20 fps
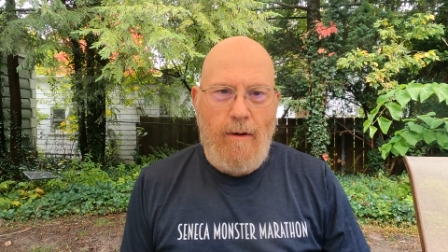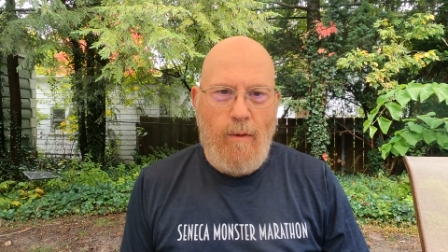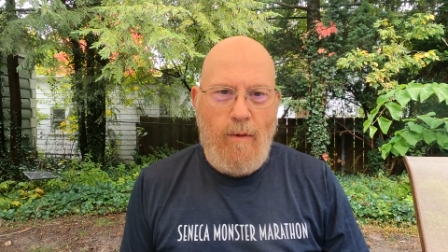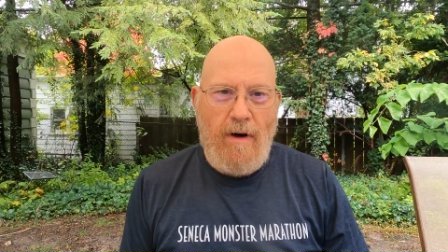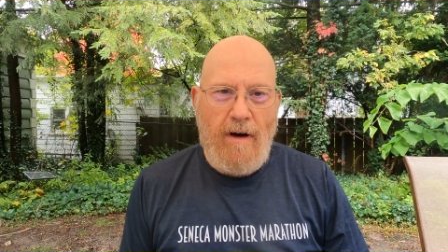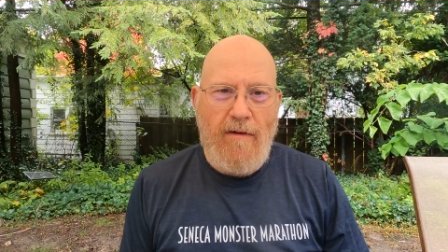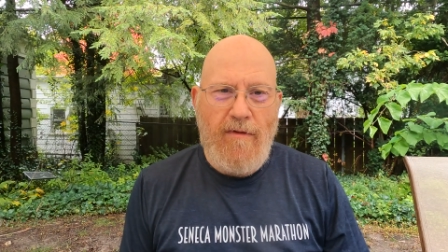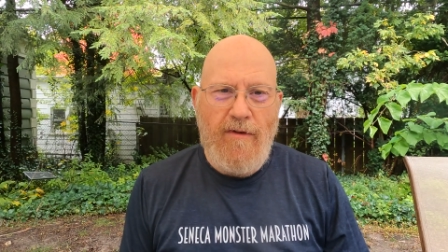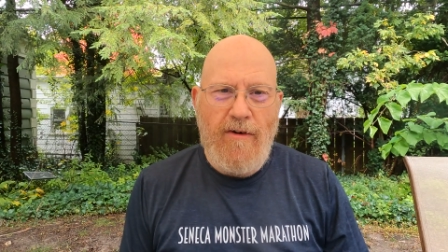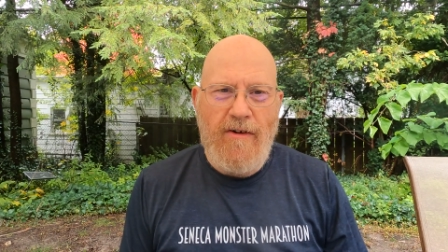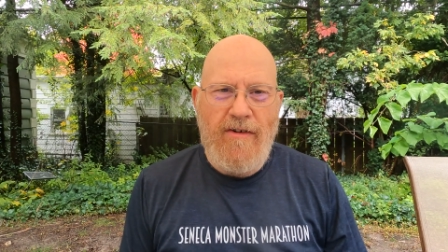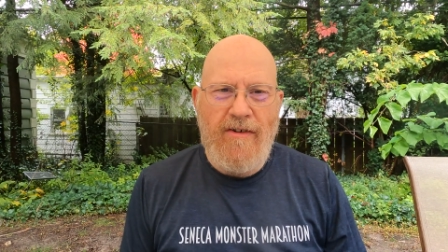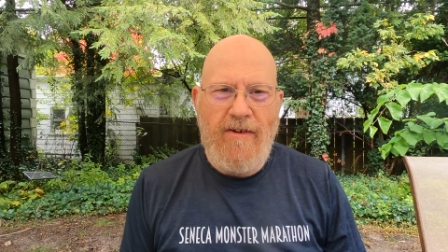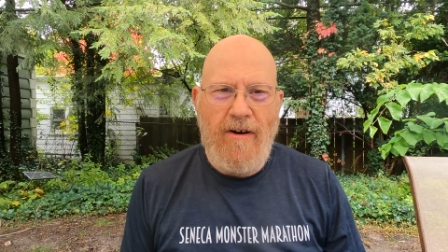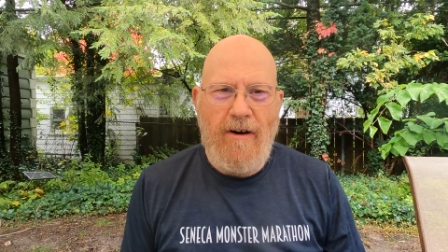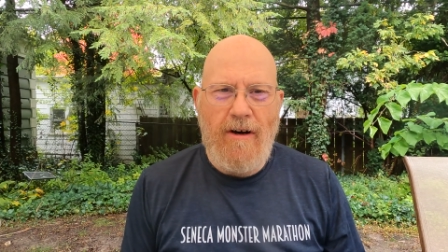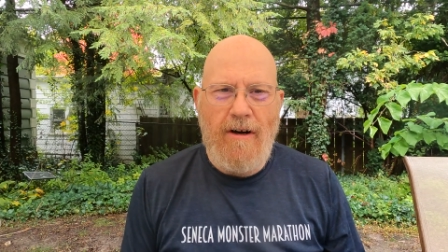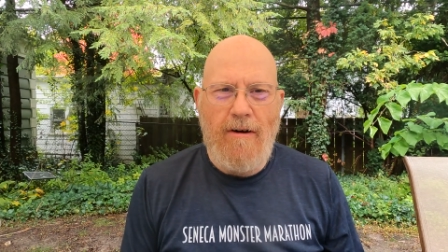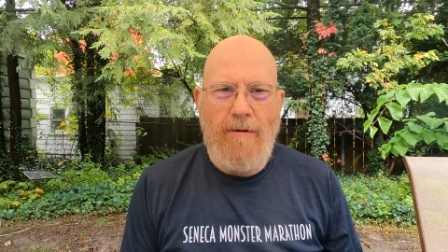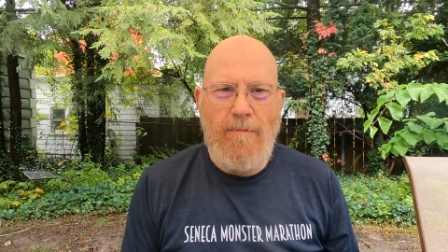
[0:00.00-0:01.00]
When I first
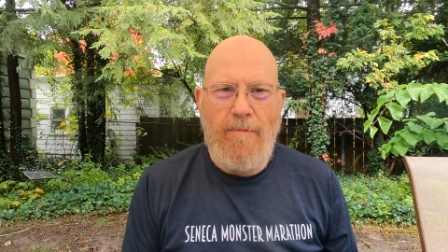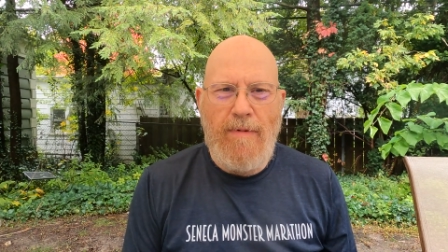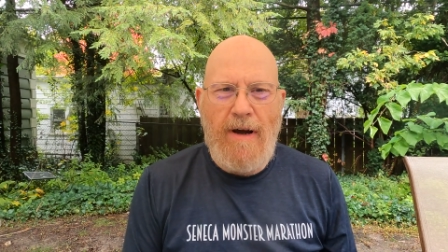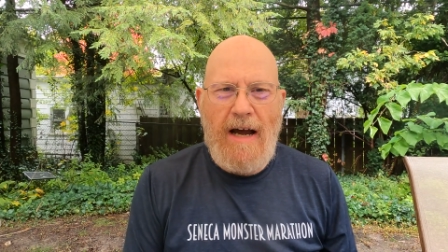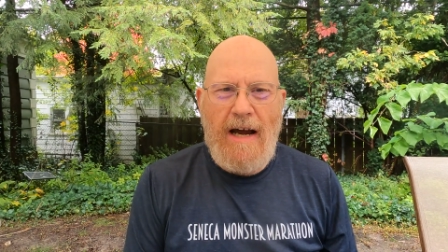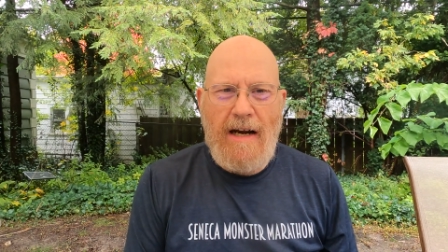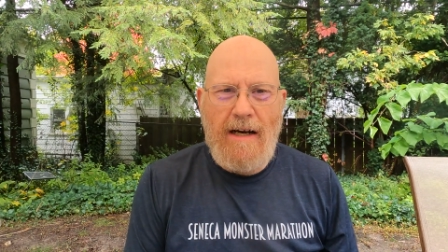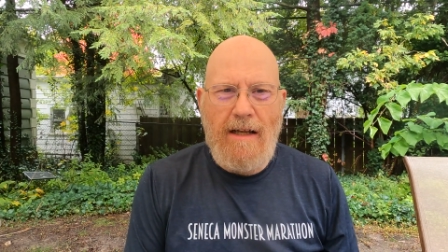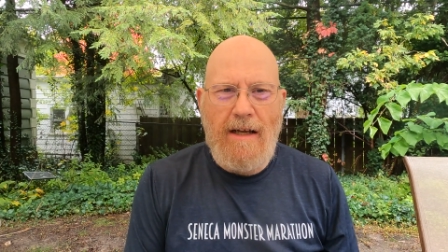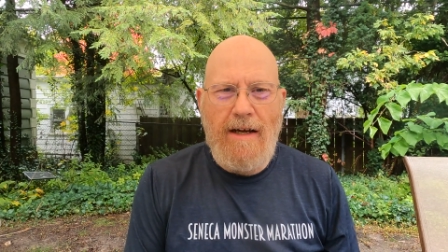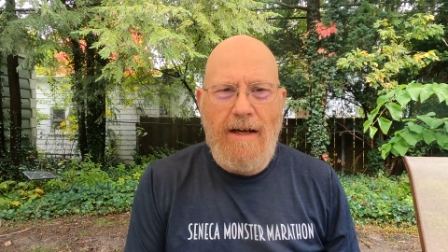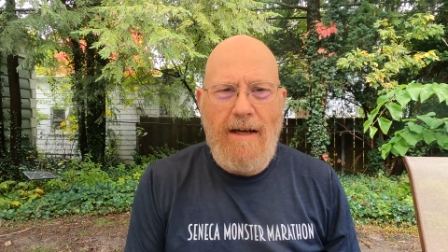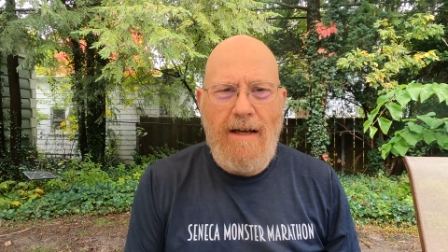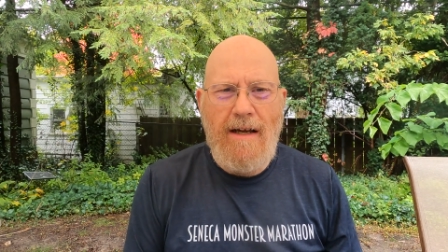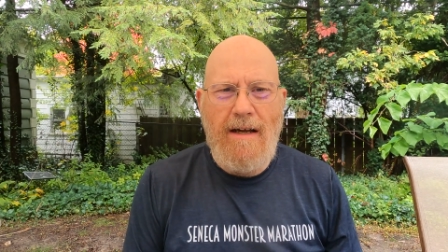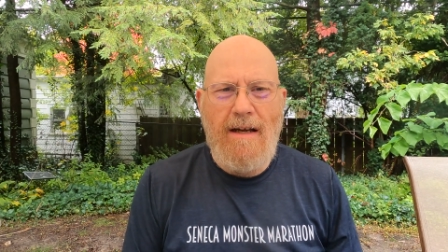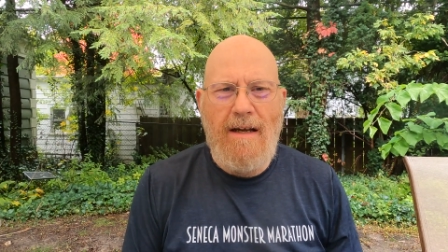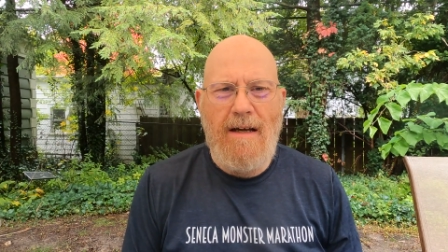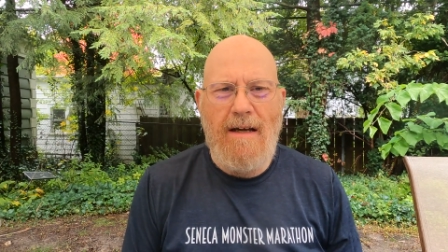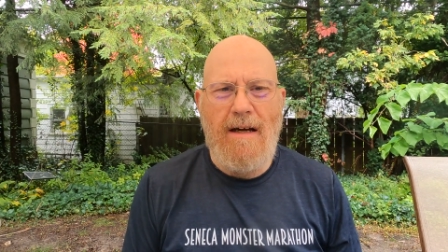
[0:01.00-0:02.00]
started paddling,
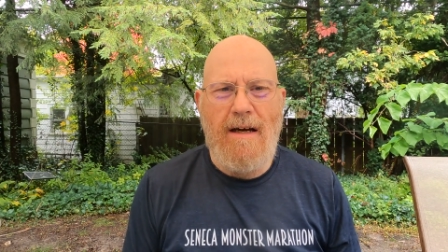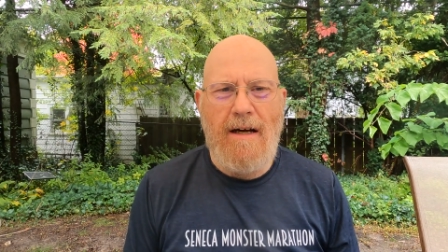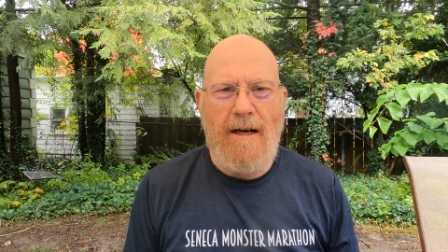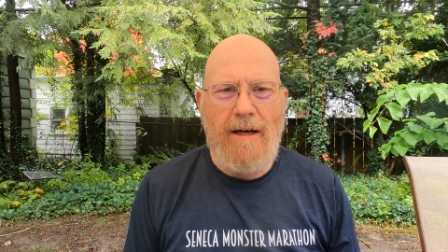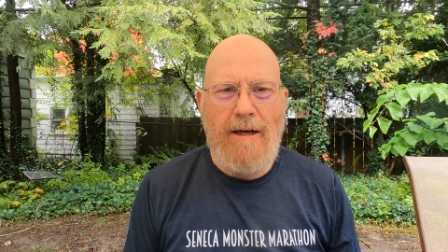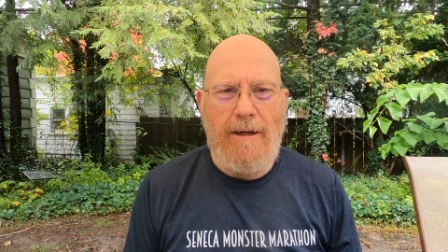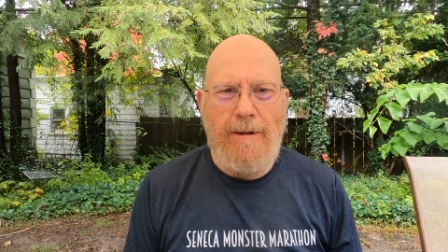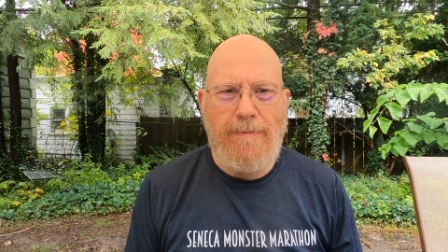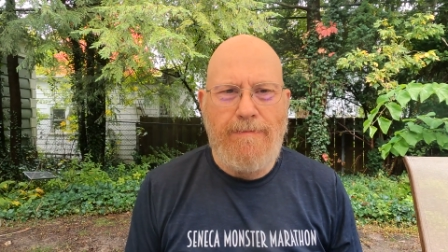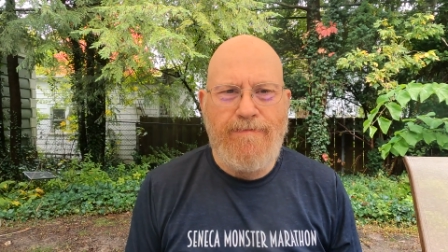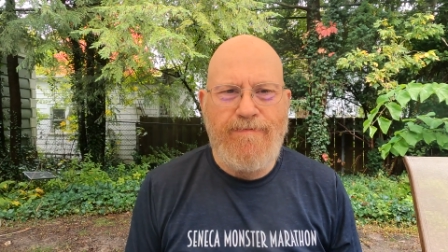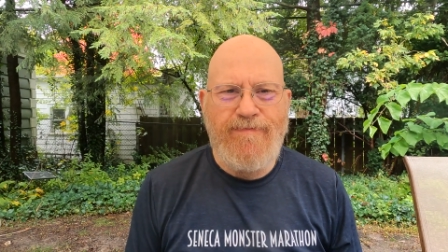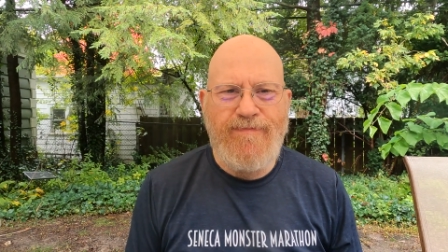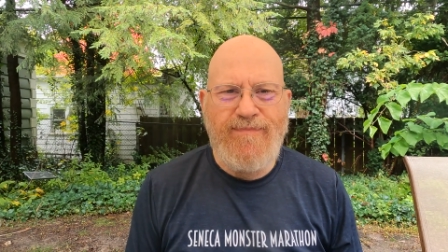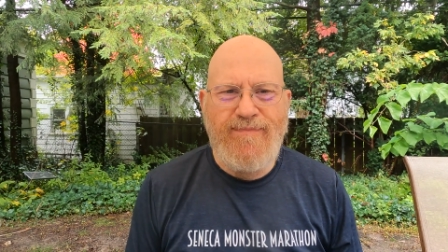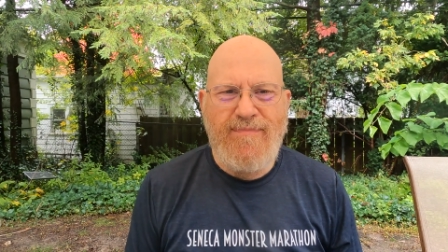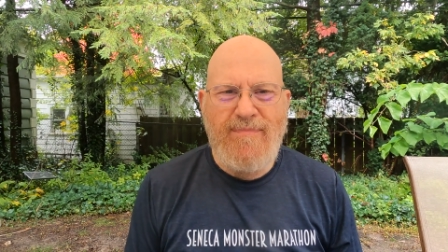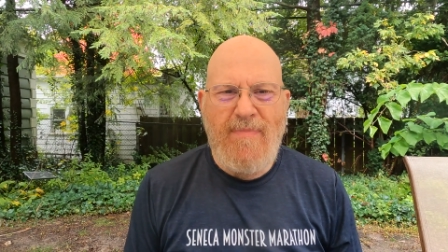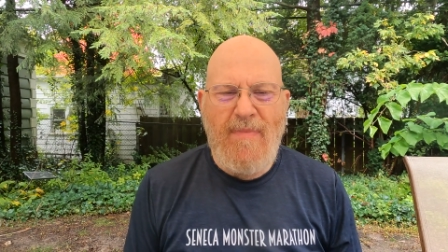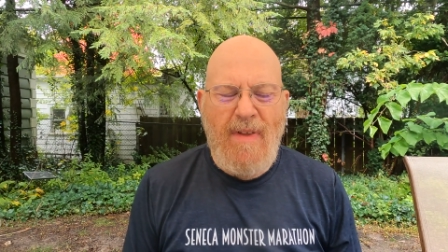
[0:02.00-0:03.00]

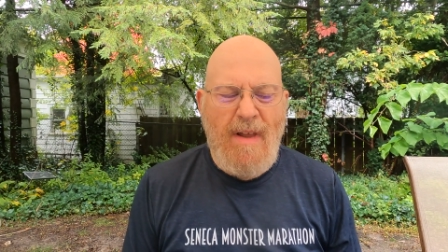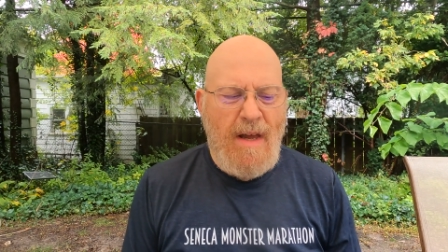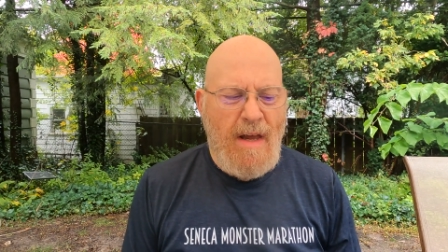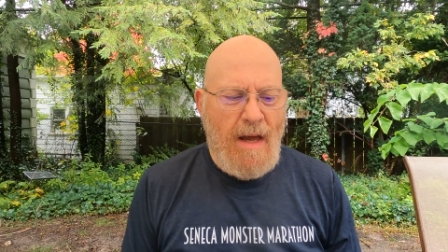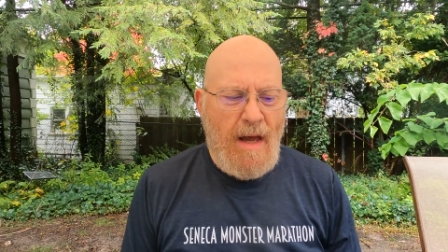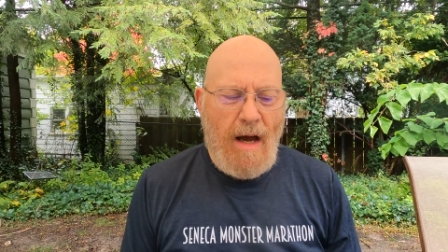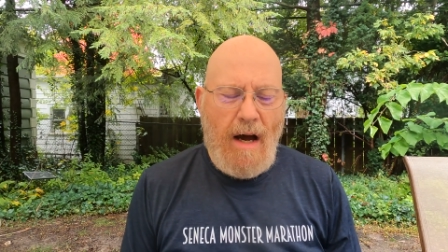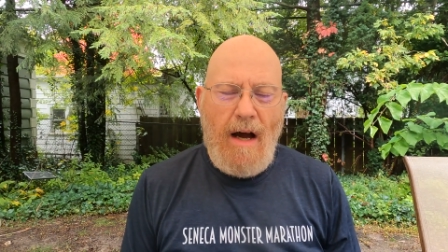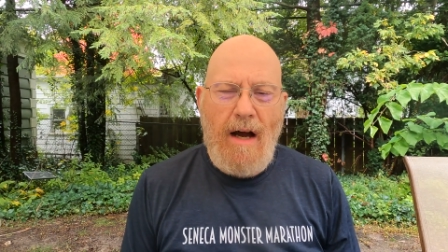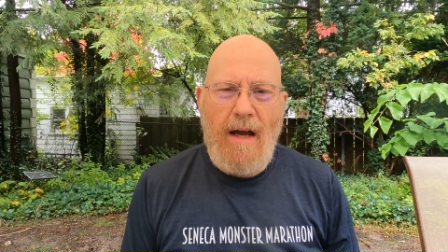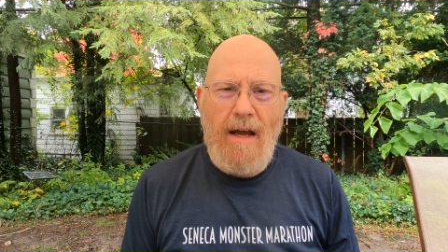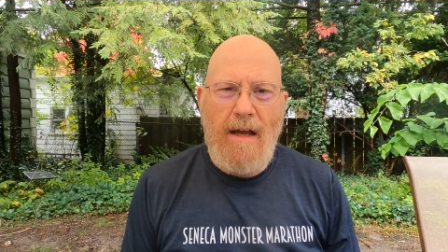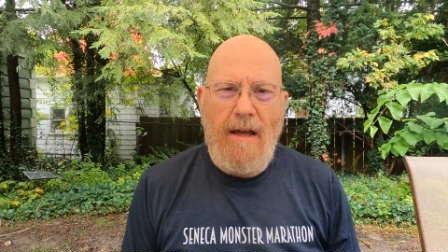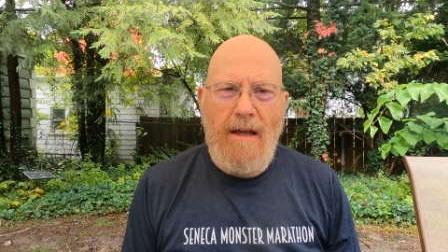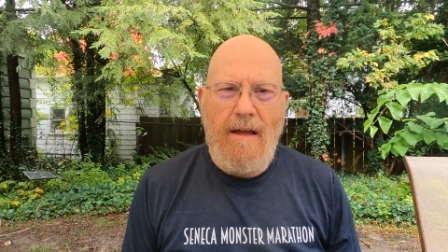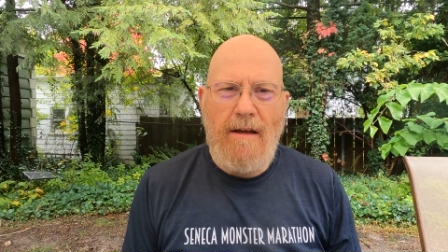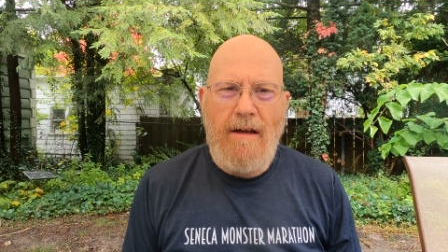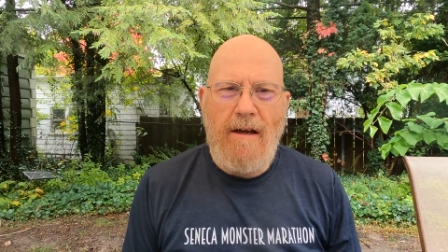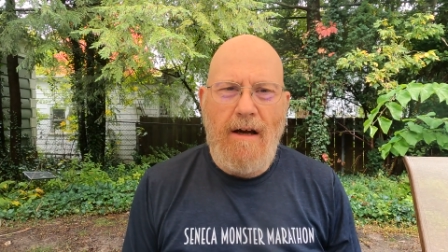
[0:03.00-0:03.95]
I